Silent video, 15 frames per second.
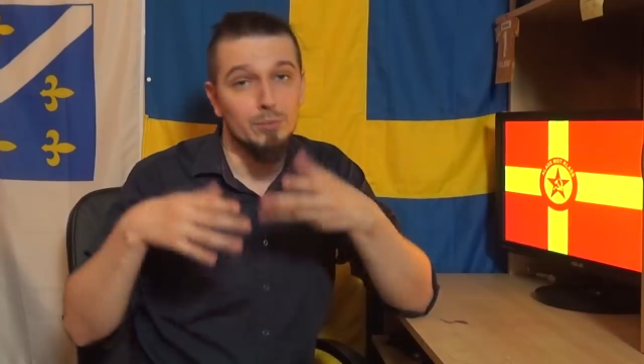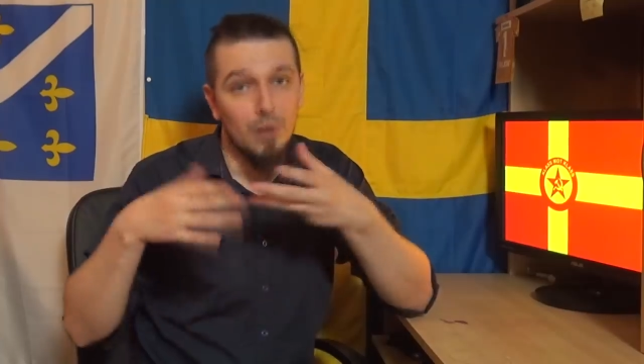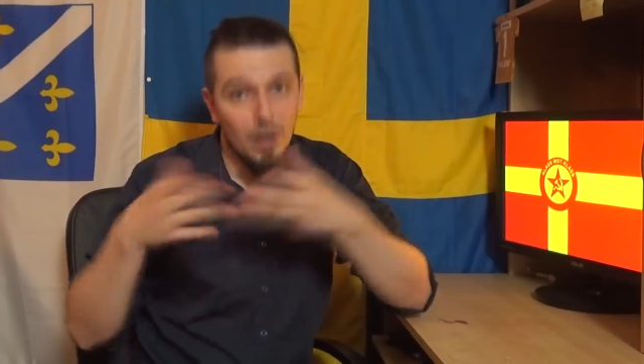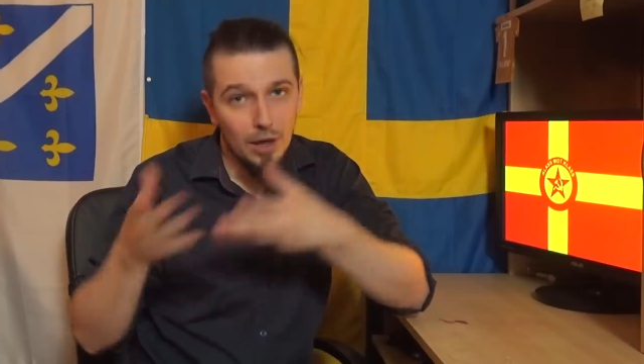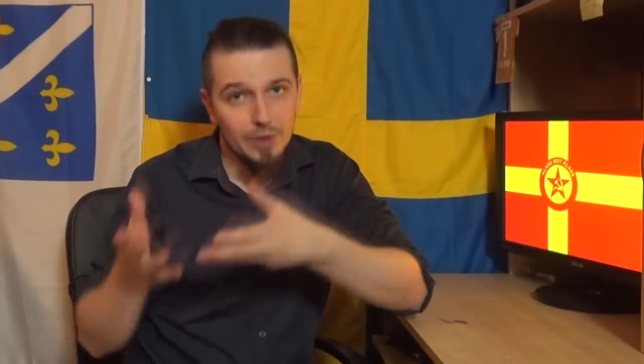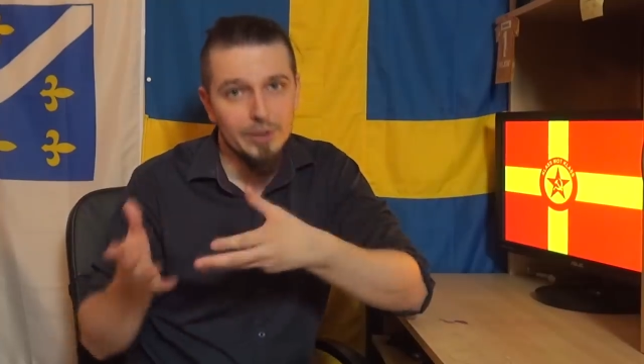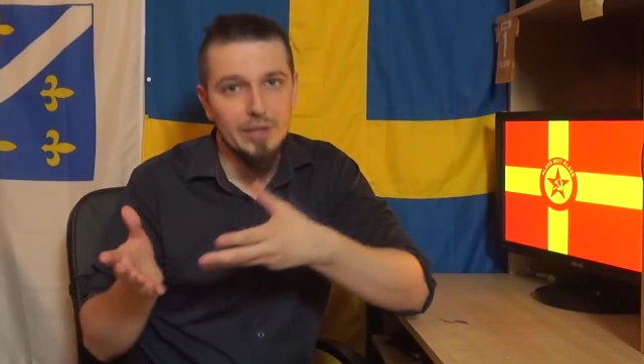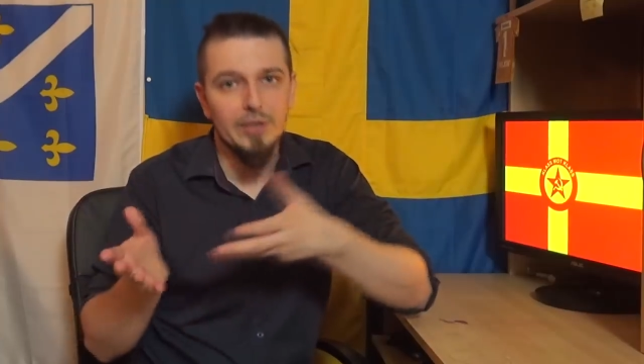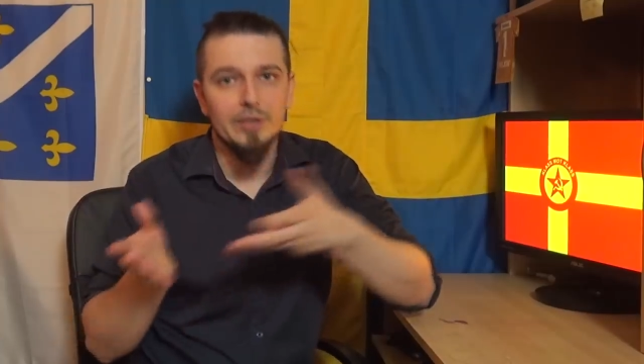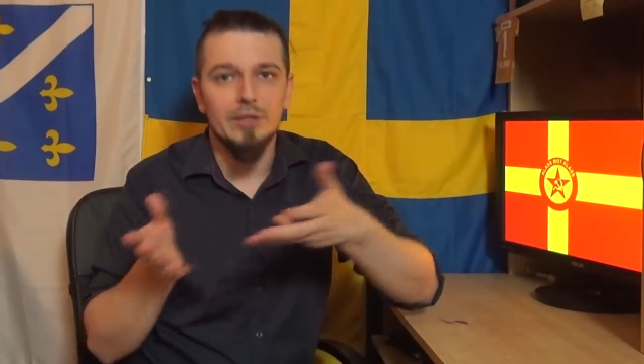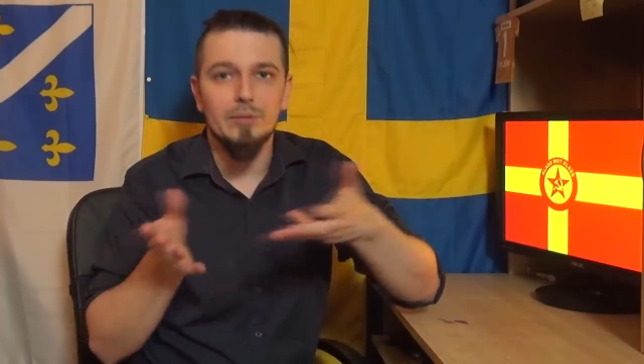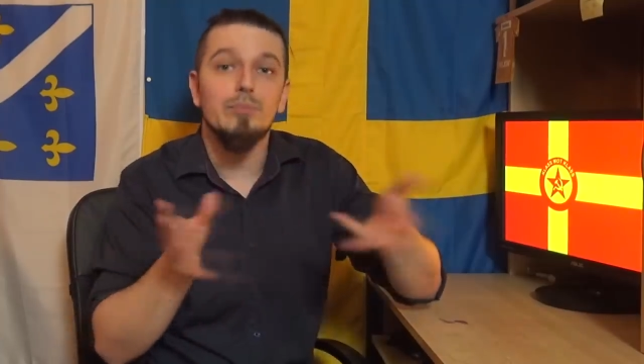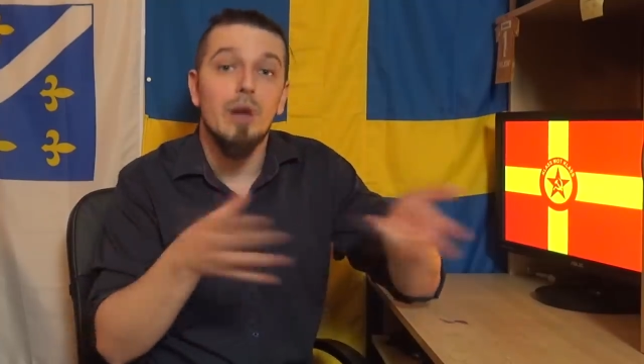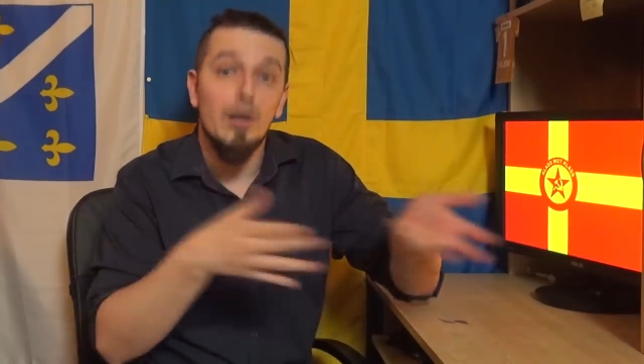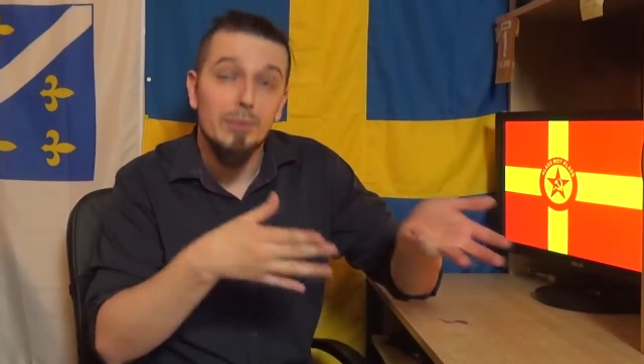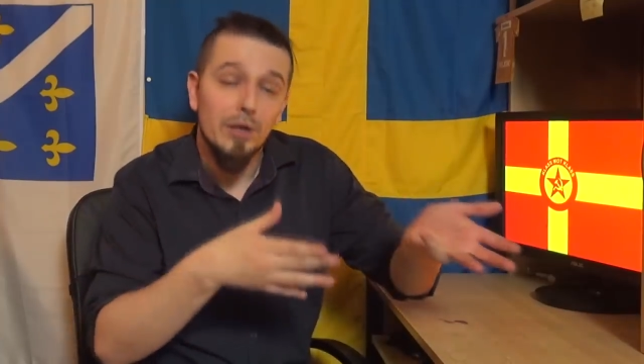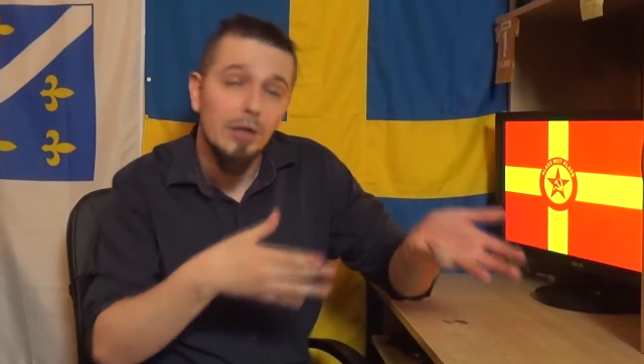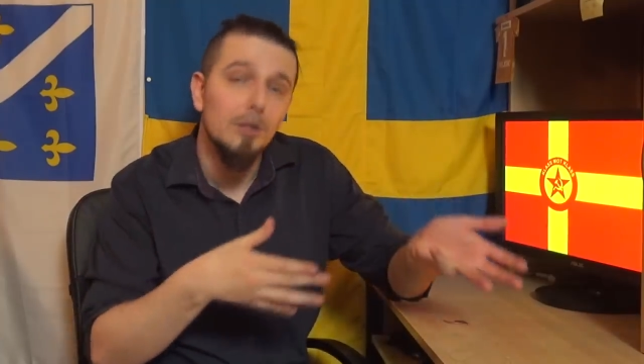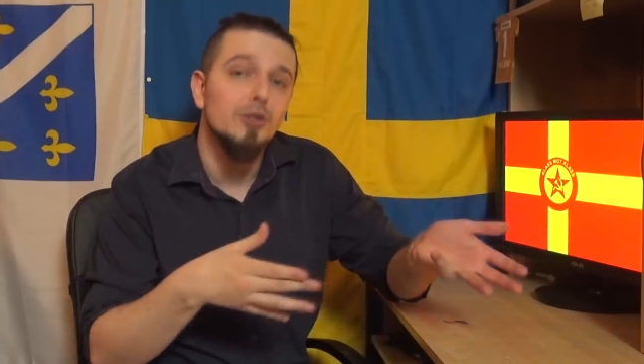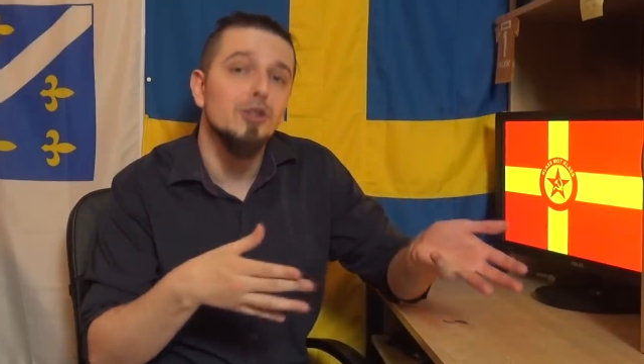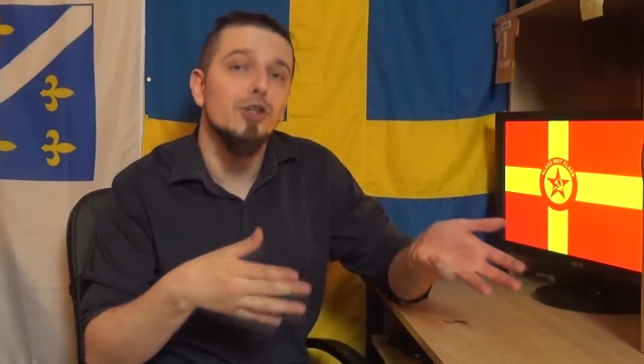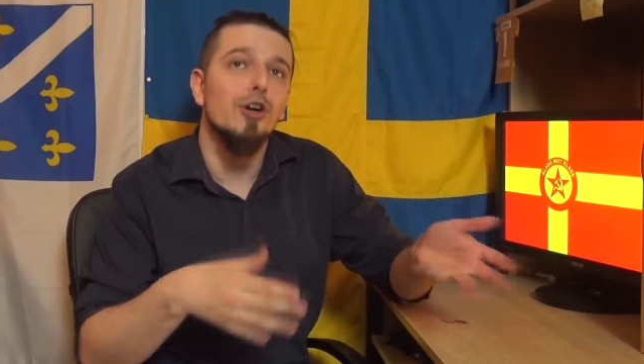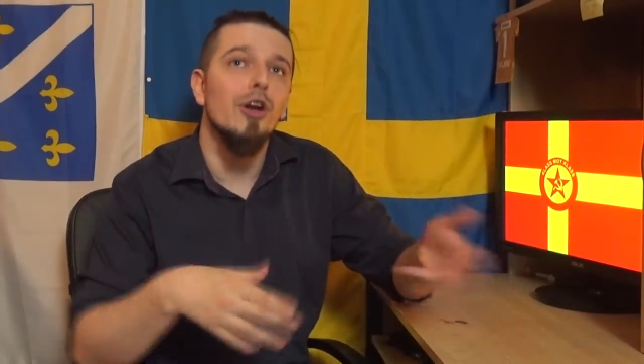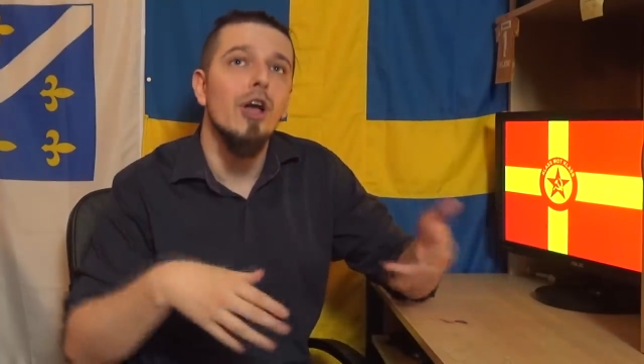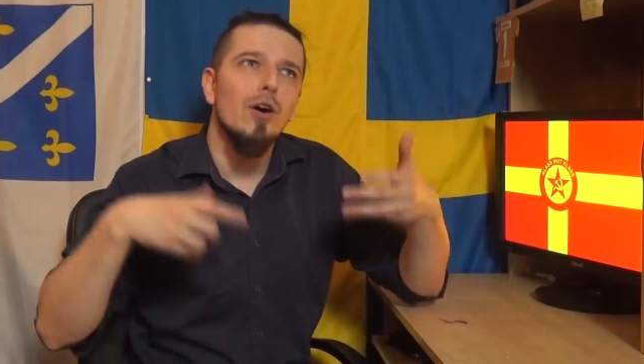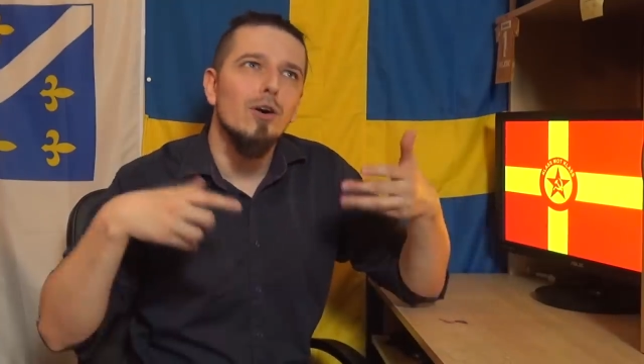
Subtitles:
politics and pop culture